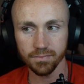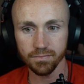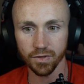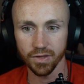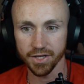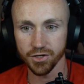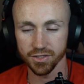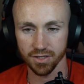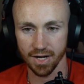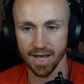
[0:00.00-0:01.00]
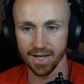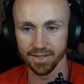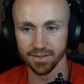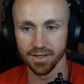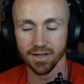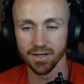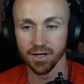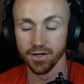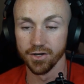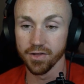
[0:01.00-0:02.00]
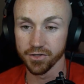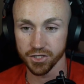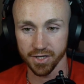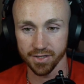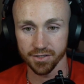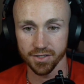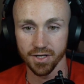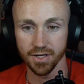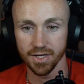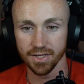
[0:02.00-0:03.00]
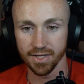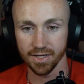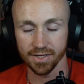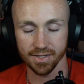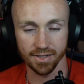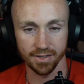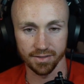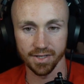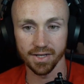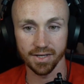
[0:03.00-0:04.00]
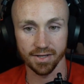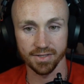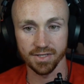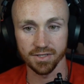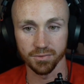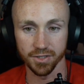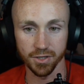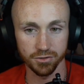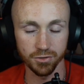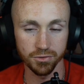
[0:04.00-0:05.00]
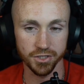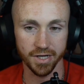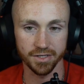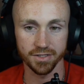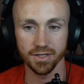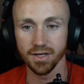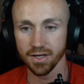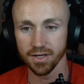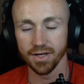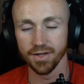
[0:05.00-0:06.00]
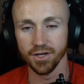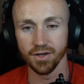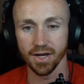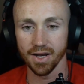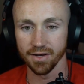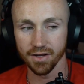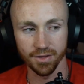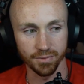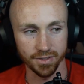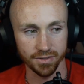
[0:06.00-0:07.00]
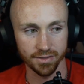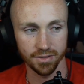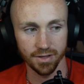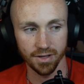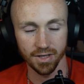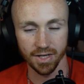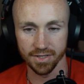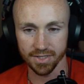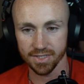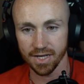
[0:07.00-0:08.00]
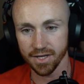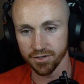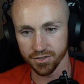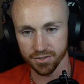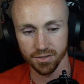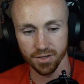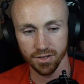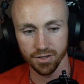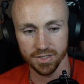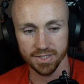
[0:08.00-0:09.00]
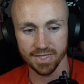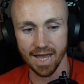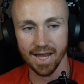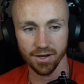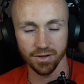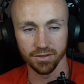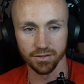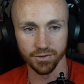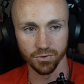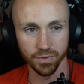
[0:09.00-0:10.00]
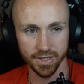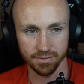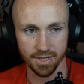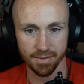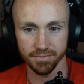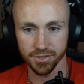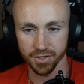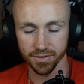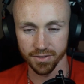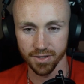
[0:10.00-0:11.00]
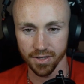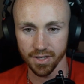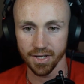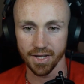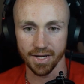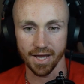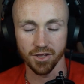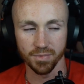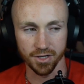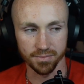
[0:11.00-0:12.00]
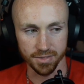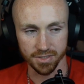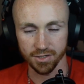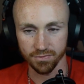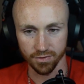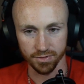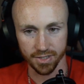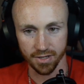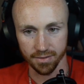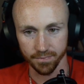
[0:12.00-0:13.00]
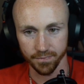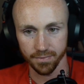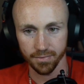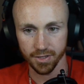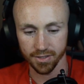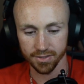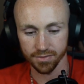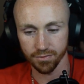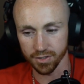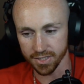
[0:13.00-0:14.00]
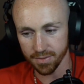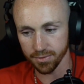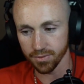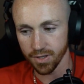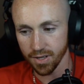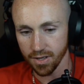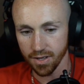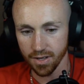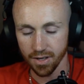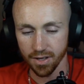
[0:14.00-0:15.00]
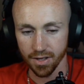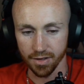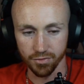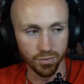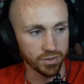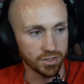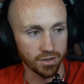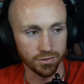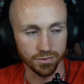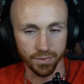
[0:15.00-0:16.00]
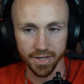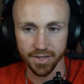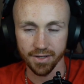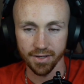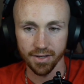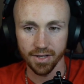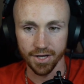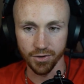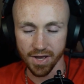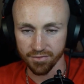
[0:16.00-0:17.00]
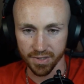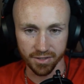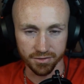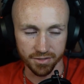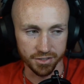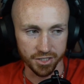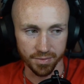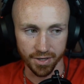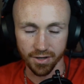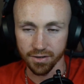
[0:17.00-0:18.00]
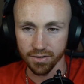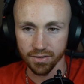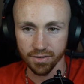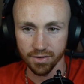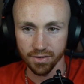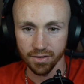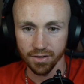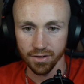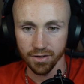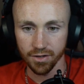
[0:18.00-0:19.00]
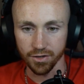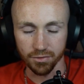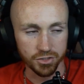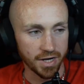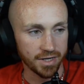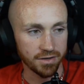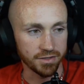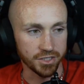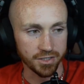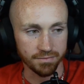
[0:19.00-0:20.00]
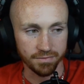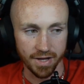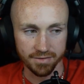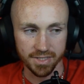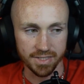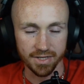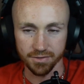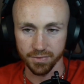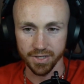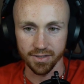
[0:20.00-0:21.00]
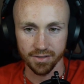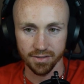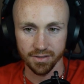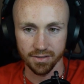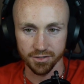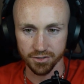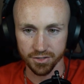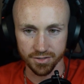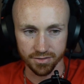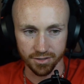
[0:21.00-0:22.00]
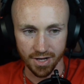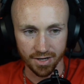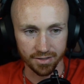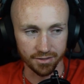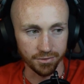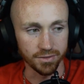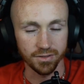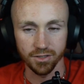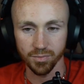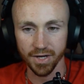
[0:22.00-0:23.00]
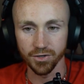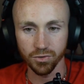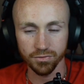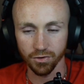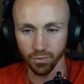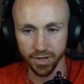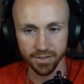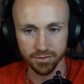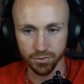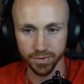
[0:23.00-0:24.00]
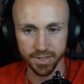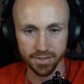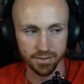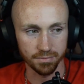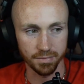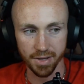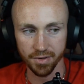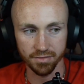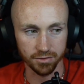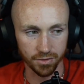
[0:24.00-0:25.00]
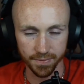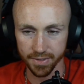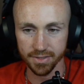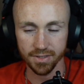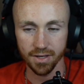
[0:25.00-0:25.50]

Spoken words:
then you can start adding another change, and then get consistent with those 2 changes, and then you can add another one. And this is how you just stack little wins on of each other and how you become successful over time. Because, for example, if you want to start losing weight and you haven't been going to the gym at all, don't try to go to the gym 5-6 days a week, because you're not going to do it. You may do it for a week, 2 weeks, maybe even 3 weeks.